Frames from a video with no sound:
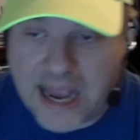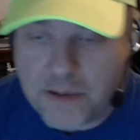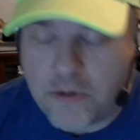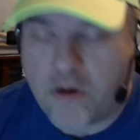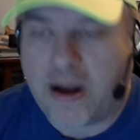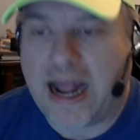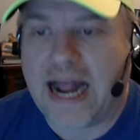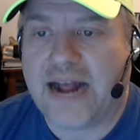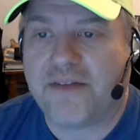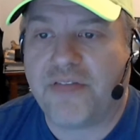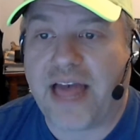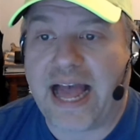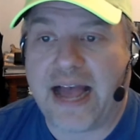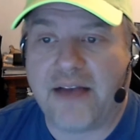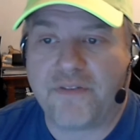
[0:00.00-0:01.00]
I won't
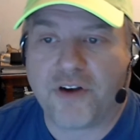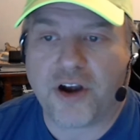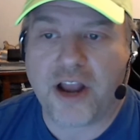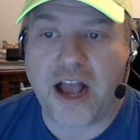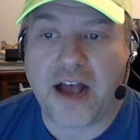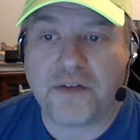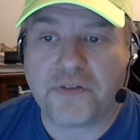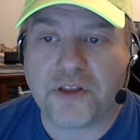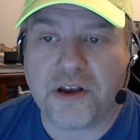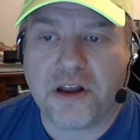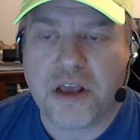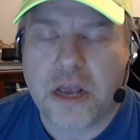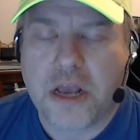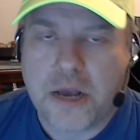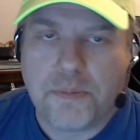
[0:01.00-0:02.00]
have that very
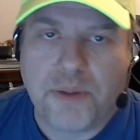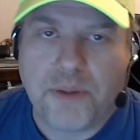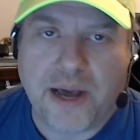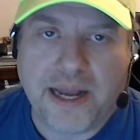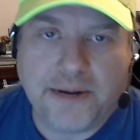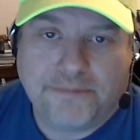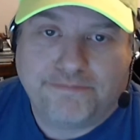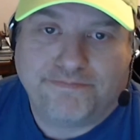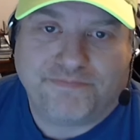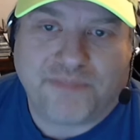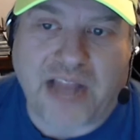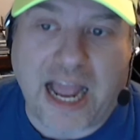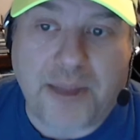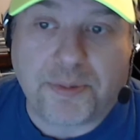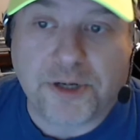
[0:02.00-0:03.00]
often. But
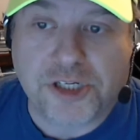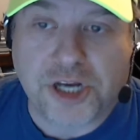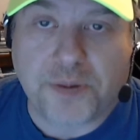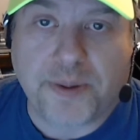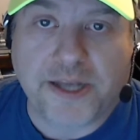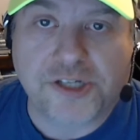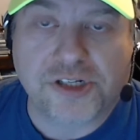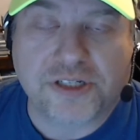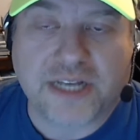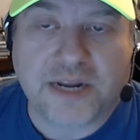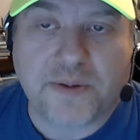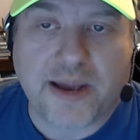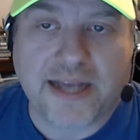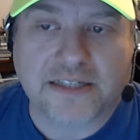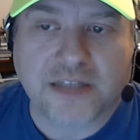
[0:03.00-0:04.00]
I appreciate your patience
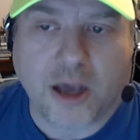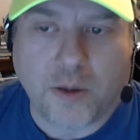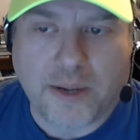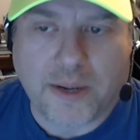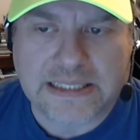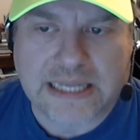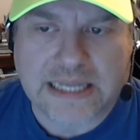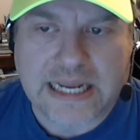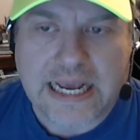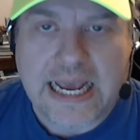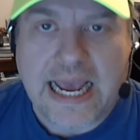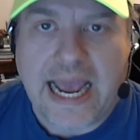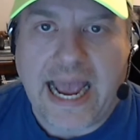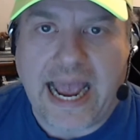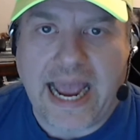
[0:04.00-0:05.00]
anyway, as always,
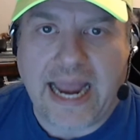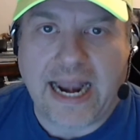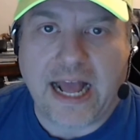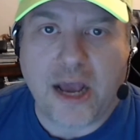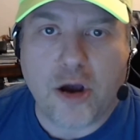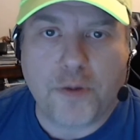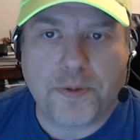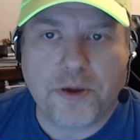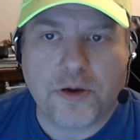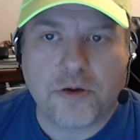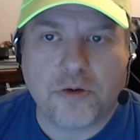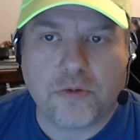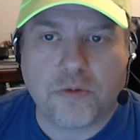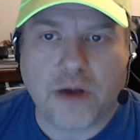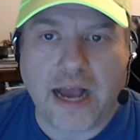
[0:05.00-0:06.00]
and I hope
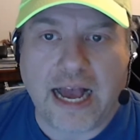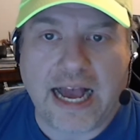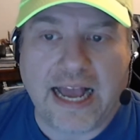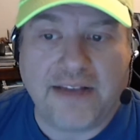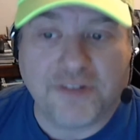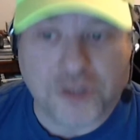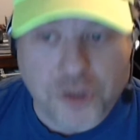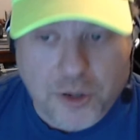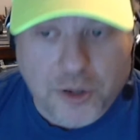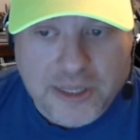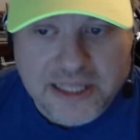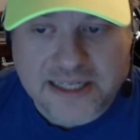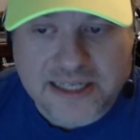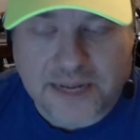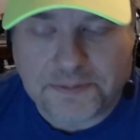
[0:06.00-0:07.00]
you have
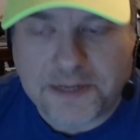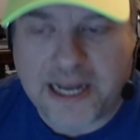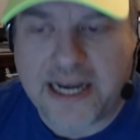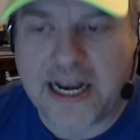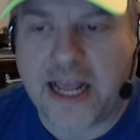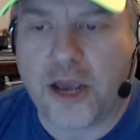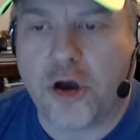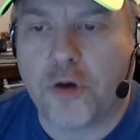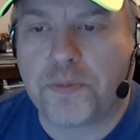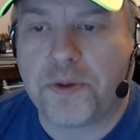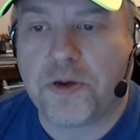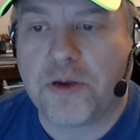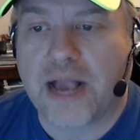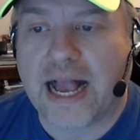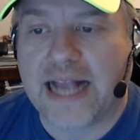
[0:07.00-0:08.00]
enjoyed this update, and I
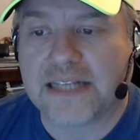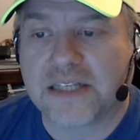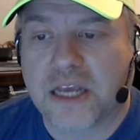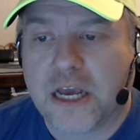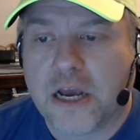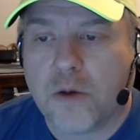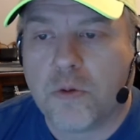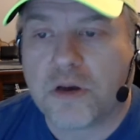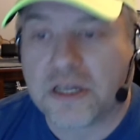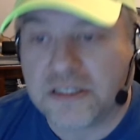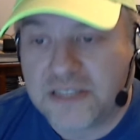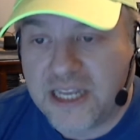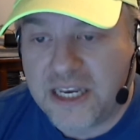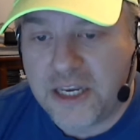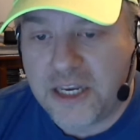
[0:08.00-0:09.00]
hope you guys will
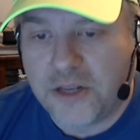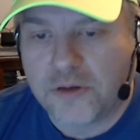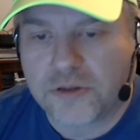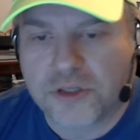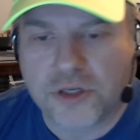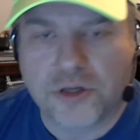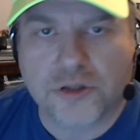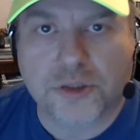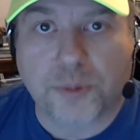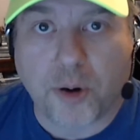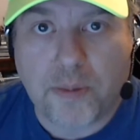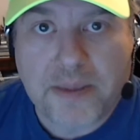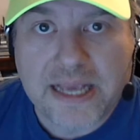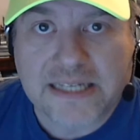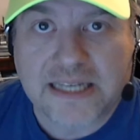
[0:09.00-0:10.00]
continue to
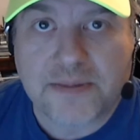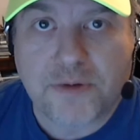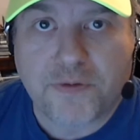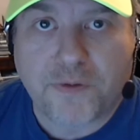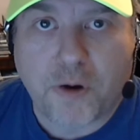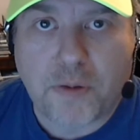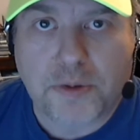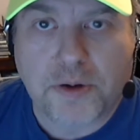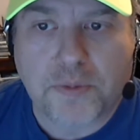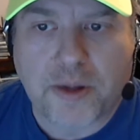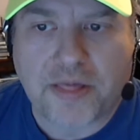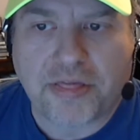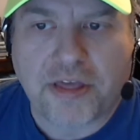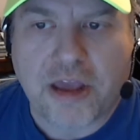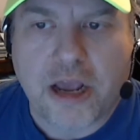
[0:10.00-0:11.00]
support me as I move forward
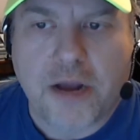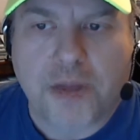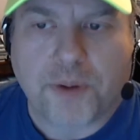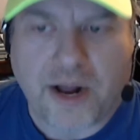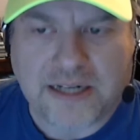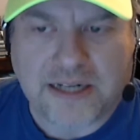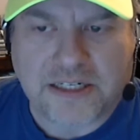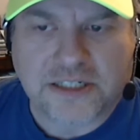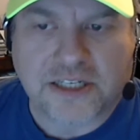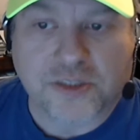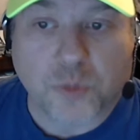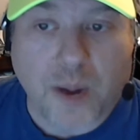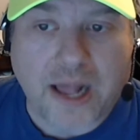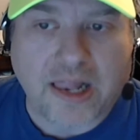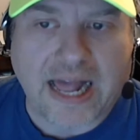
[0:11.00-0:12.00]
with projects
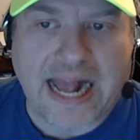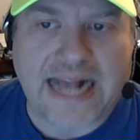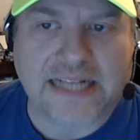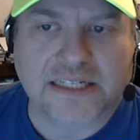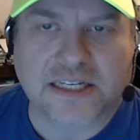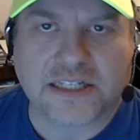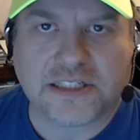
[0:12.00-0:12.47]
as well as